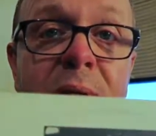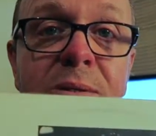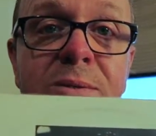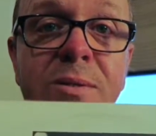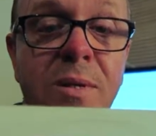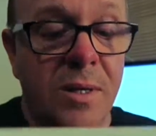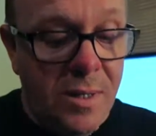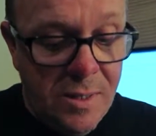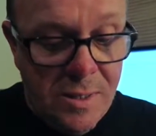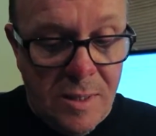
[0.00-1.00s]
It's
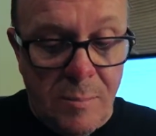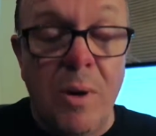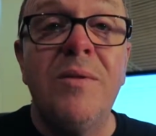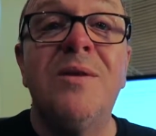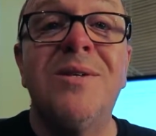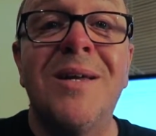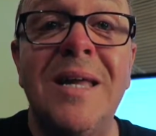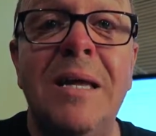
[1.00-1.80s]
I bought this on